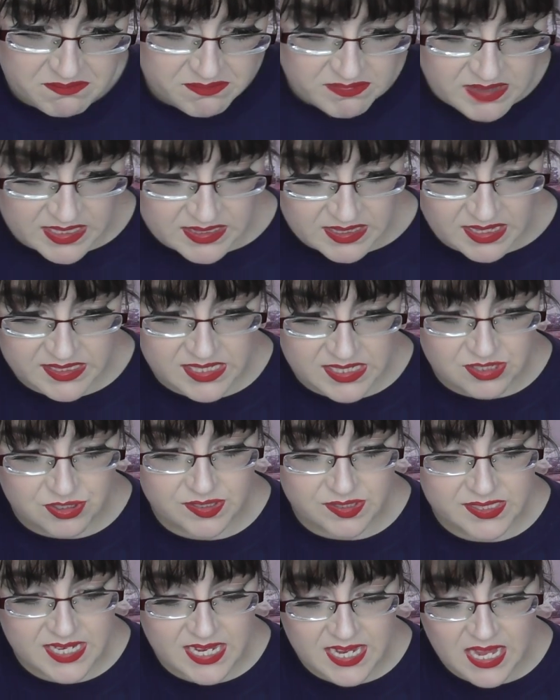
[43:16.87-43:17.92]
Think that's
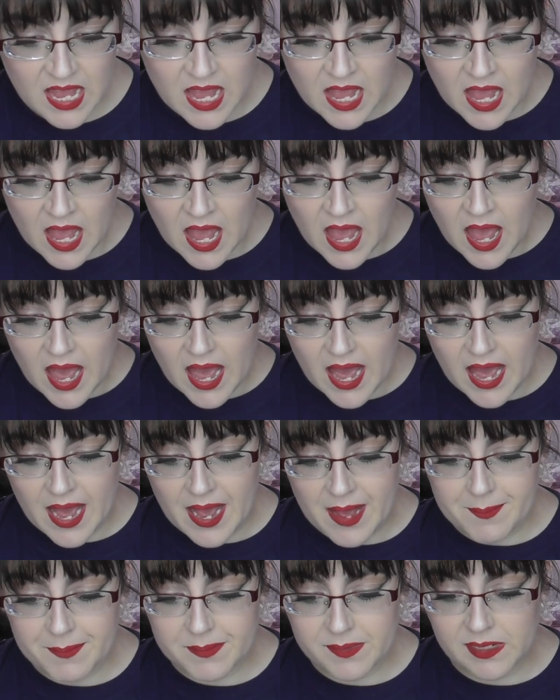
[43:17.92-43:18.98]
interesting.
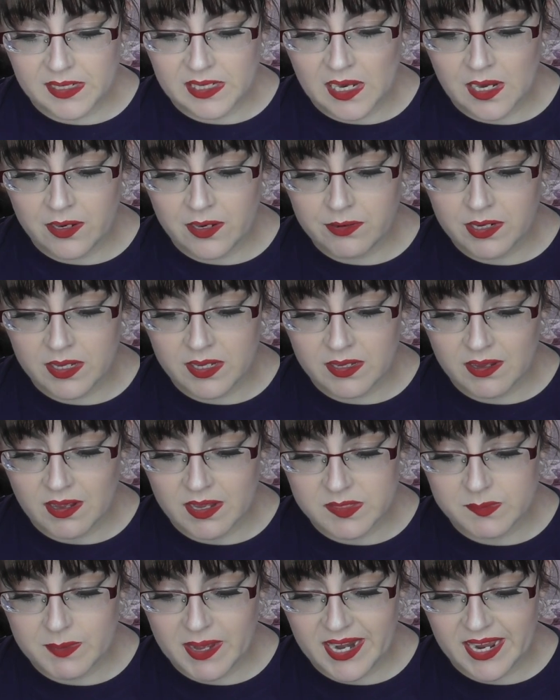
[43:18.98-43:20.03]
La Luna
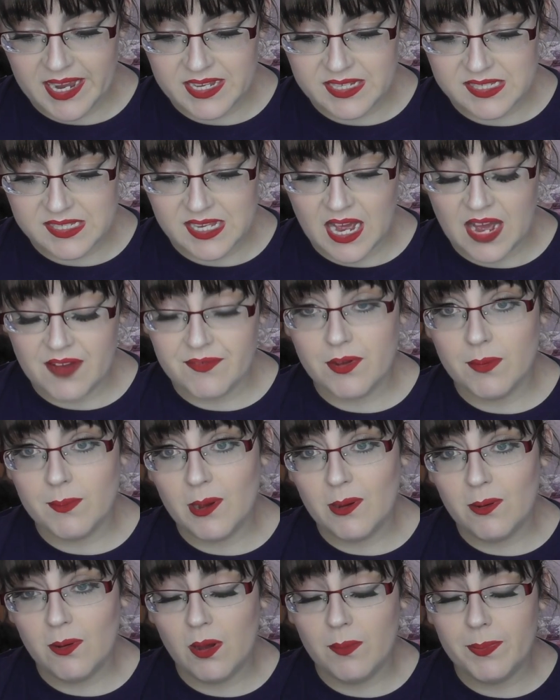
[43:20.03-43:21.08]
Cosmetics have come
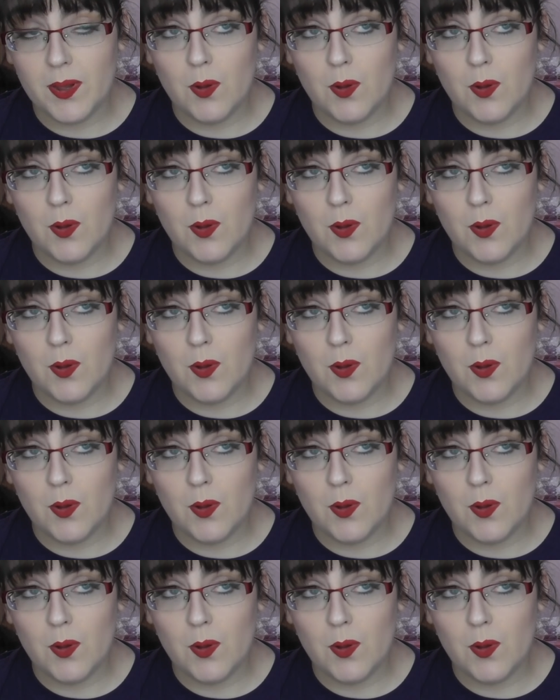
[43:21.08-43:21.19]
up